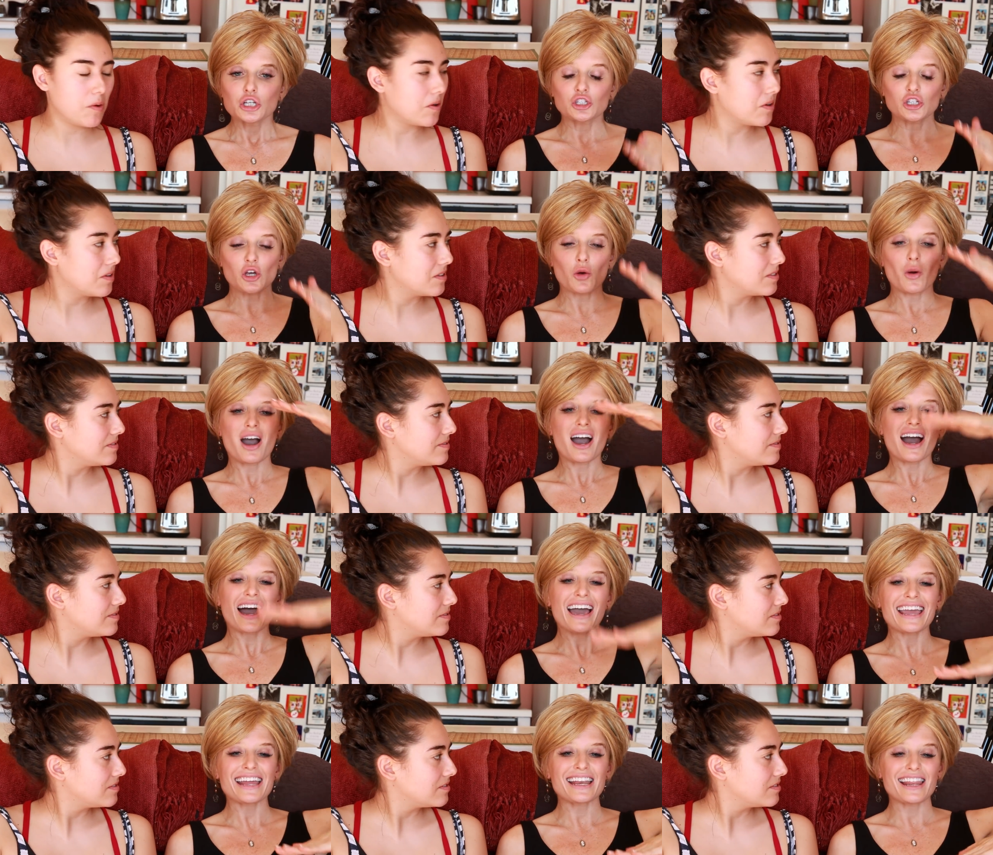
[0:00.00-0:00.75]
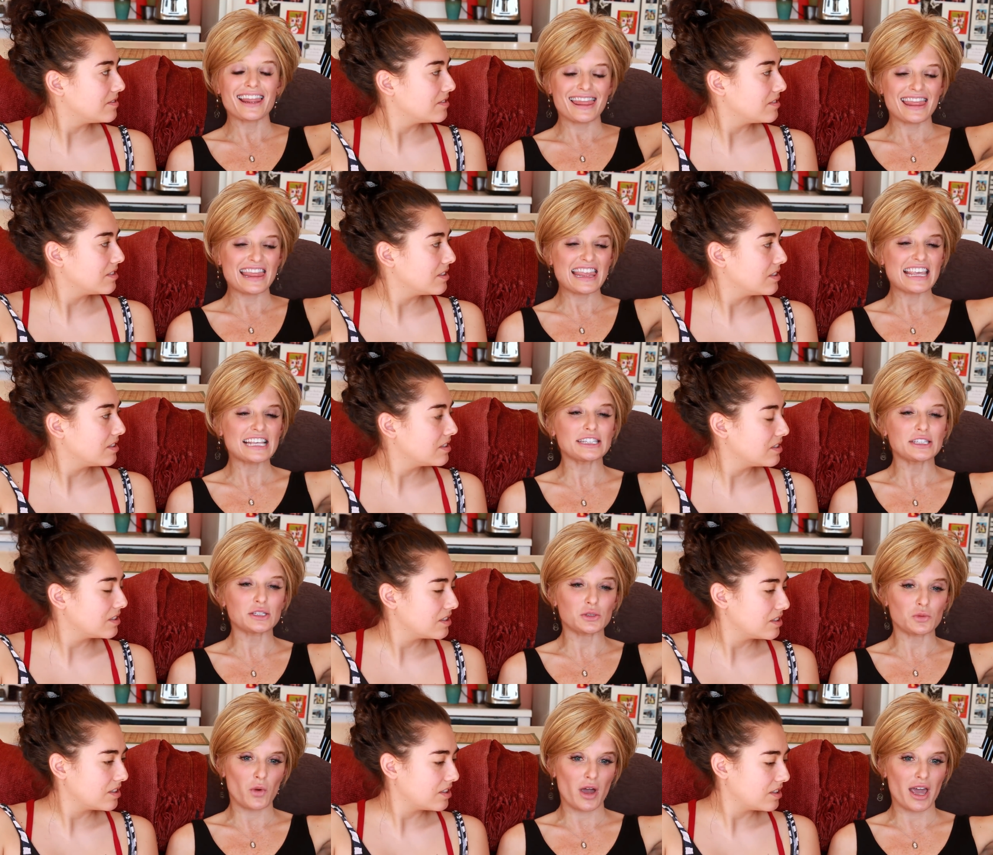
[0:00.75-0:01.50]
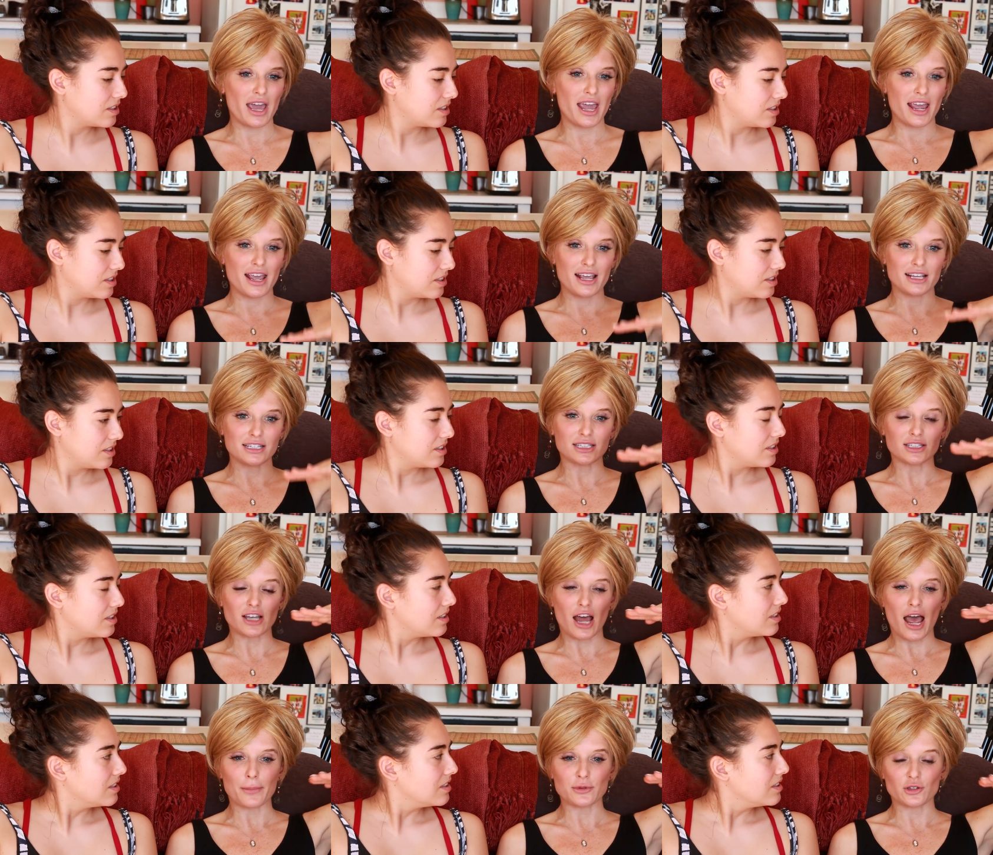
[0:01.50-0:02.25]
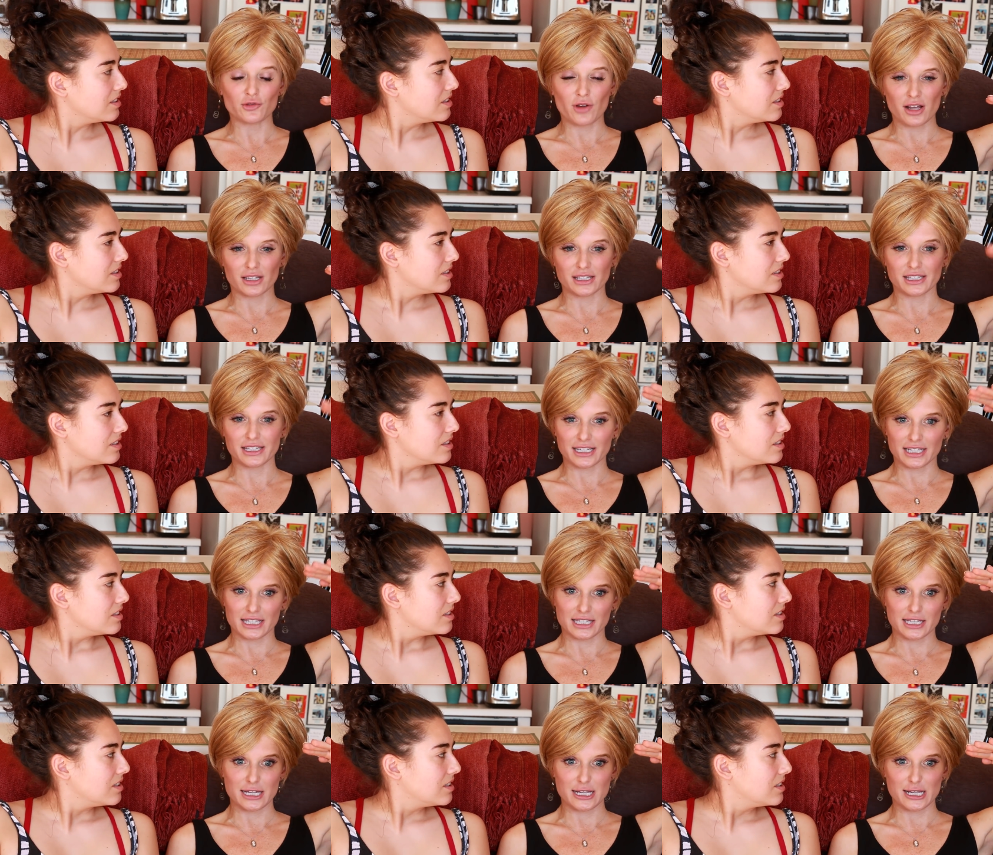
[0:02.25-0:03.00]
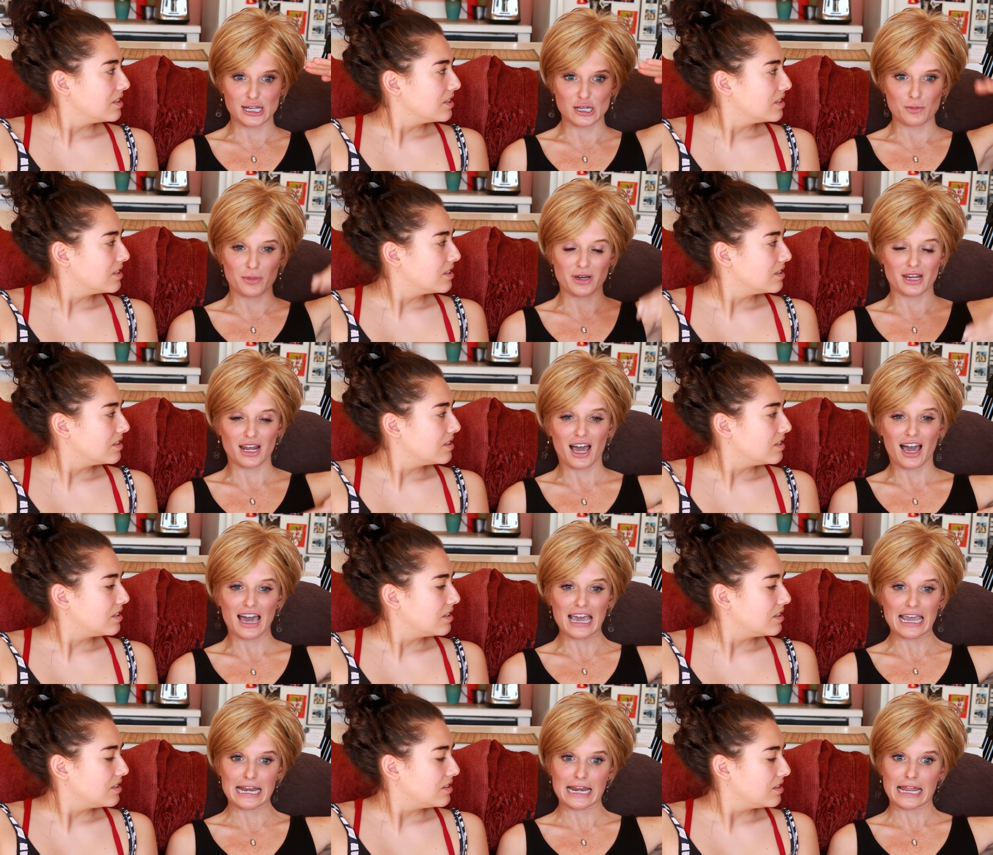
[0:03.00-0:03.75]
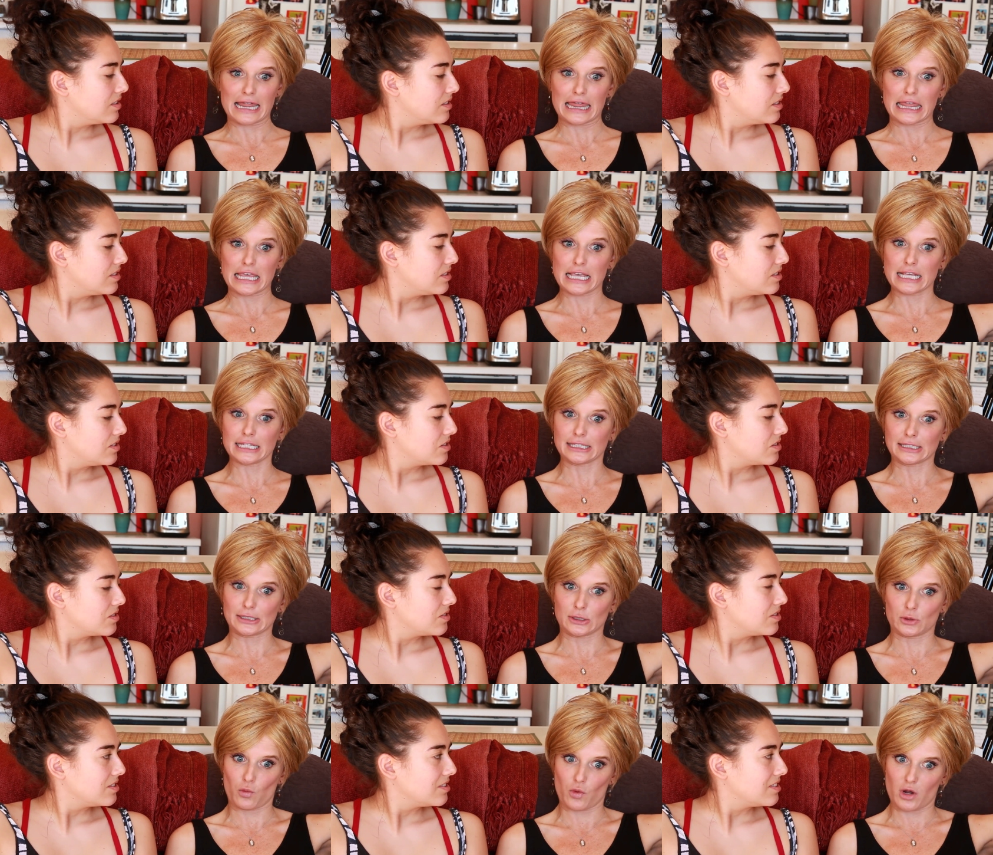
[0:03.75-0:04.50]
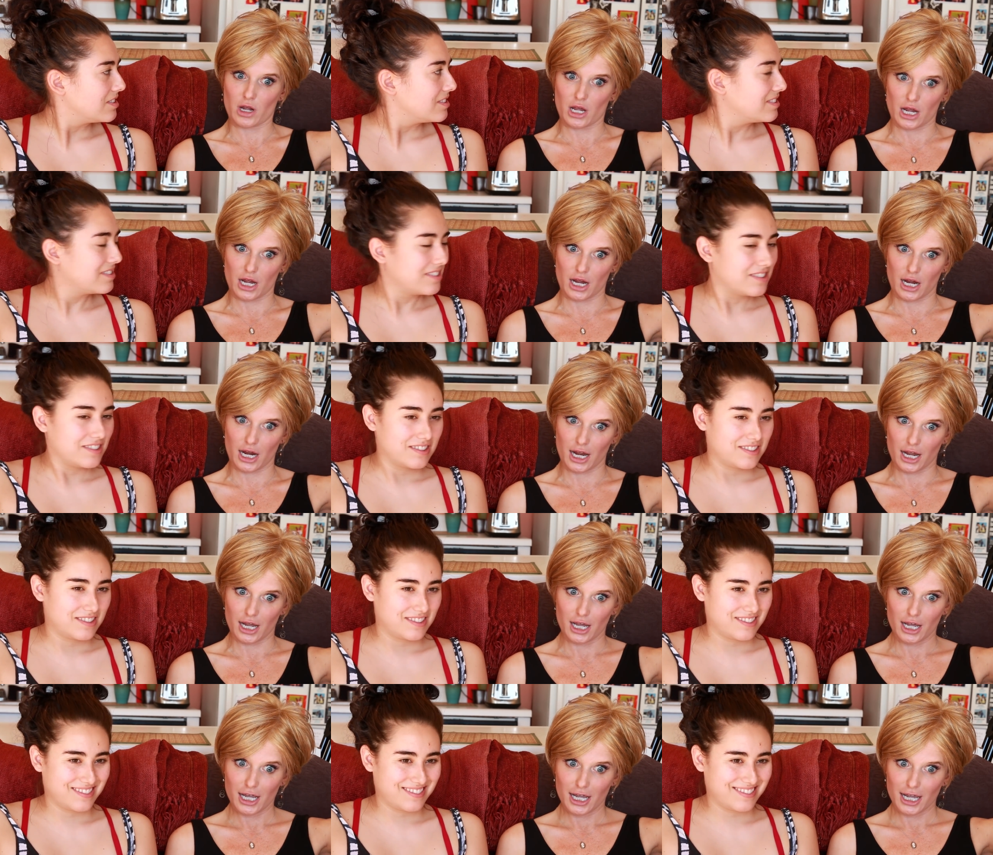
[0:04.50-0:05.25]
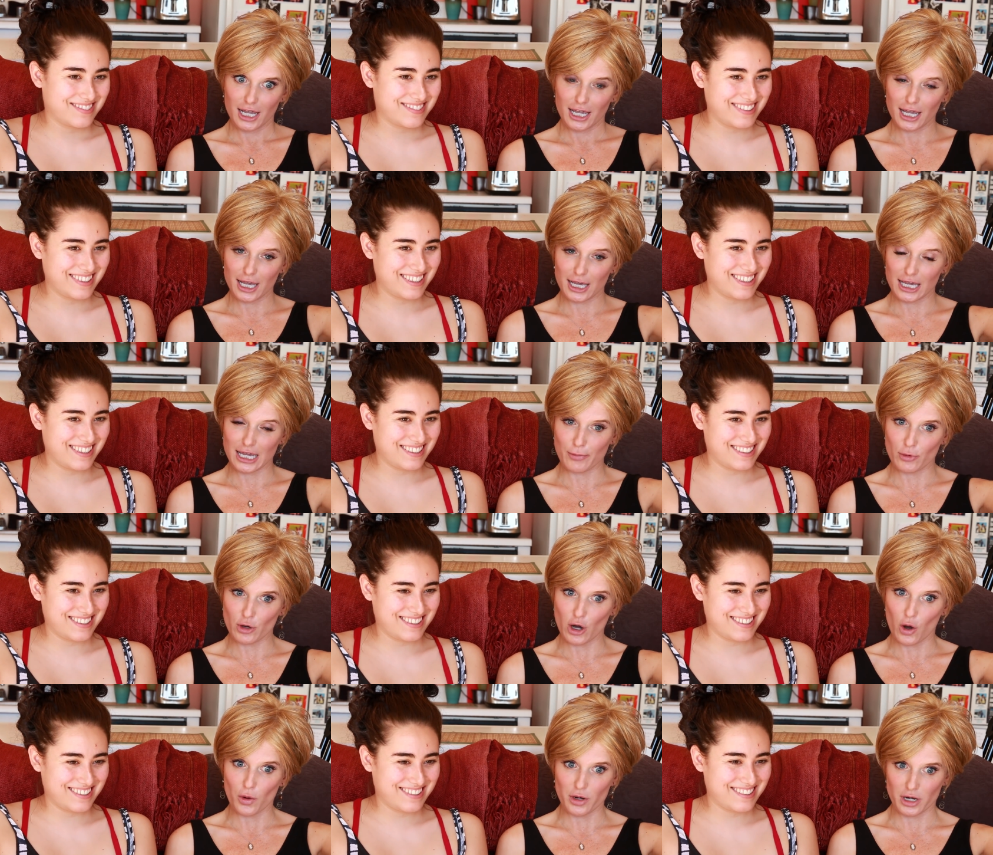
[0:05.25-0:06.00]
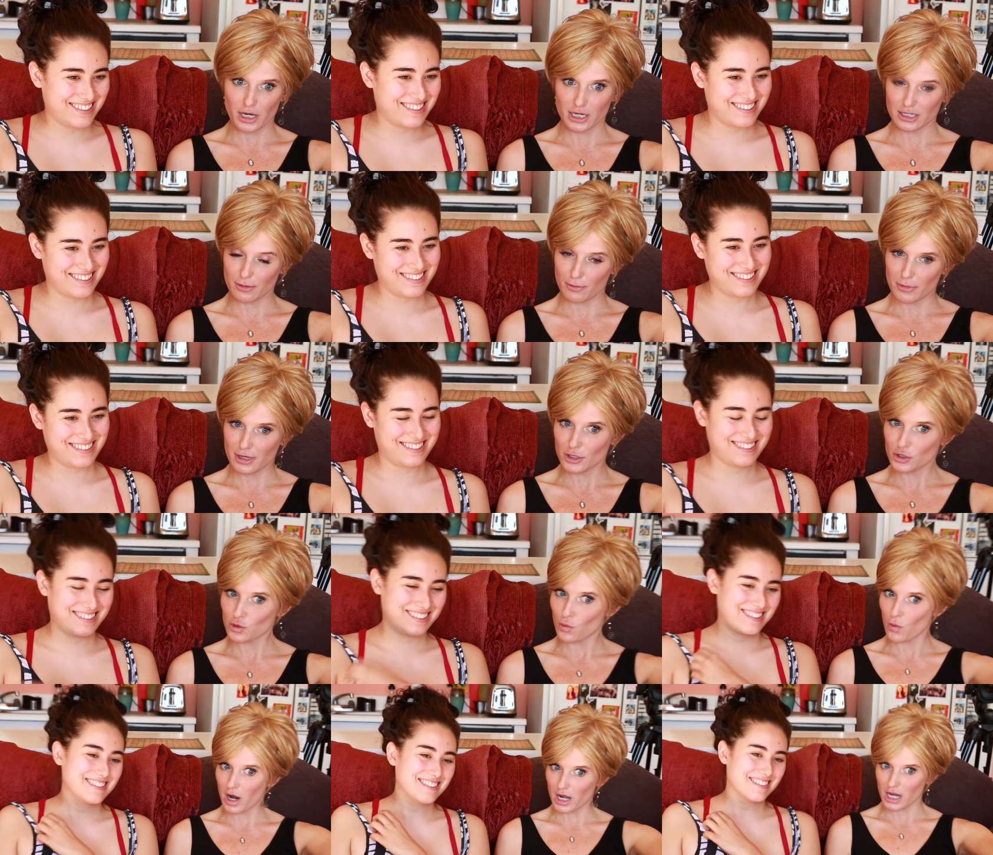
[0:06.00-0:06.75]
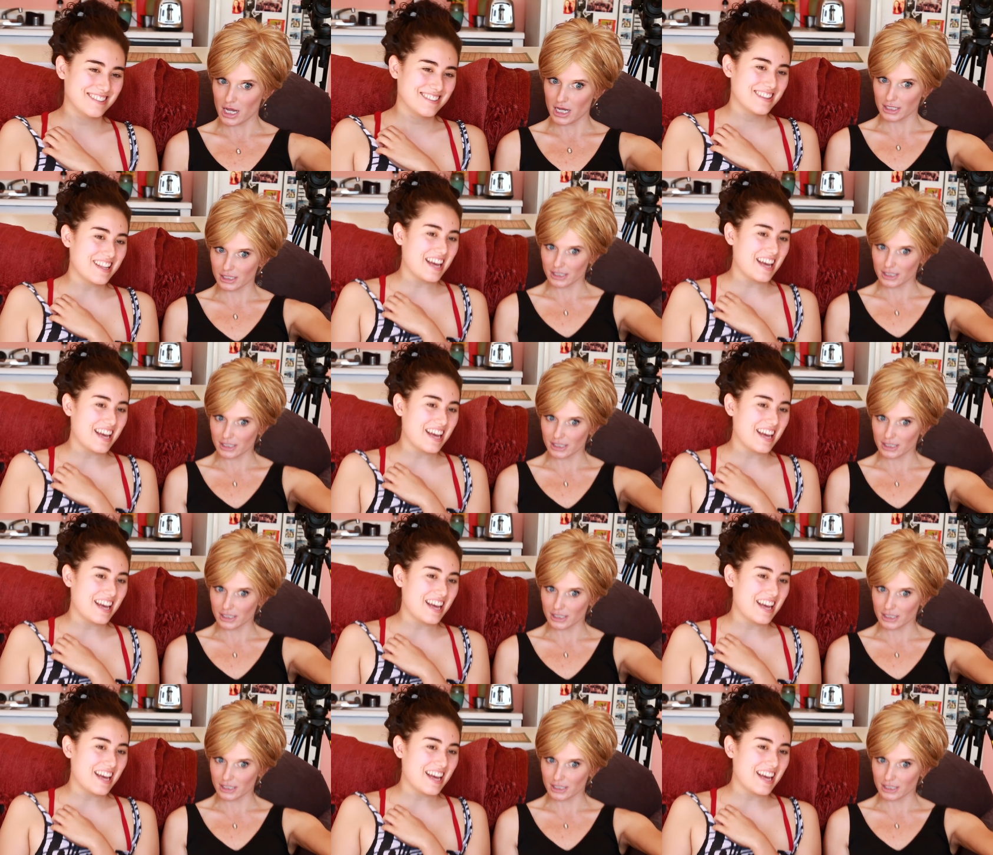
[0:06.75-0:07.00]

Speaker 1: So height this way stops around 16, but height this way can right. keep going into mid 20s.